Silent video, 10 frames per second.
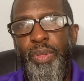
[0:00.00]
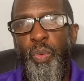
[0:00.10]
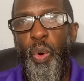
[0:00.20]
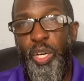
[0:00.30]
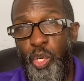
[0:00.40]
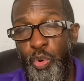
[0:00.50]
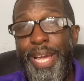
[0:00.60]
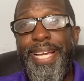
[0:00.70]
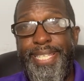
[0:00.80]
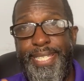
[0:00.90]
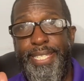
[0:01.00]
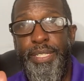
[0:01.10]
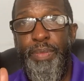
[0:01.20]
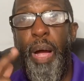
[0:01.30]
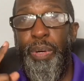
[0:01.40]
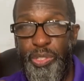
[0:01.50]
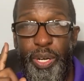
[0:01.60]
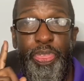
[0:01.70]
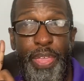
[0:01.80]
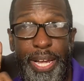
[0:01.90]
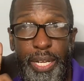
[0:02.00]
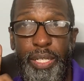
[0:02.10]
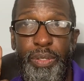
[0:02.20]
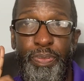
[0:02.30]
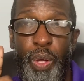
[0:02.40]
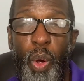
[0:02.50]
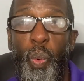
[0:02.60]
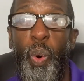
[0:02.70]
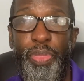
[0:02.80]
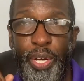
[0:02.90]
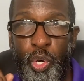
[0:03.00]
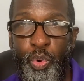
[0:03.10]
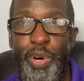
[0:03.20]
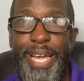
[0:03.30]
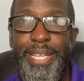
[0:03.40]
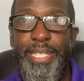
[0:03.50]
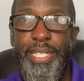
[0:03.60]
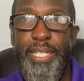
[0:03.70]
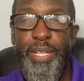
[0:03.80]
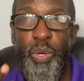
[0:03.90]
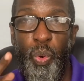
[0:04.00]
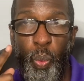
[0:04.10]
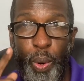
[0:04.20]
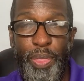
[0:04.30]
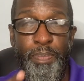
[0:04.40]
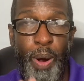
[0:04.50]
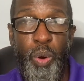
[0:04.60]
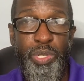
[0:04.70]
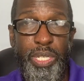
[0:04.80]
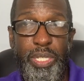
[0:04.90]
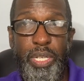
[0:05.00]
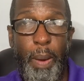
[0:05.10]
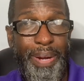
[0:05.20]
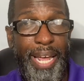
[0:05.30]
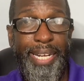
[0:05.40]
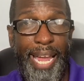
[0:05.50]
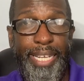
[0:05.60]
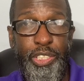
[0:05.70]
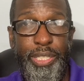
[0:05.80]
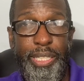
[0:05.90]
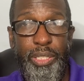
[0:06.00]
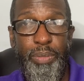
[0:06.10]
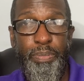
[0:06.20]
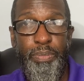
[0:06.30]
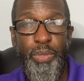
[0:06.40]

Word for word: Were the Greeks, I want you to think, were the Greeks with Moses coming out of ancient Egypt?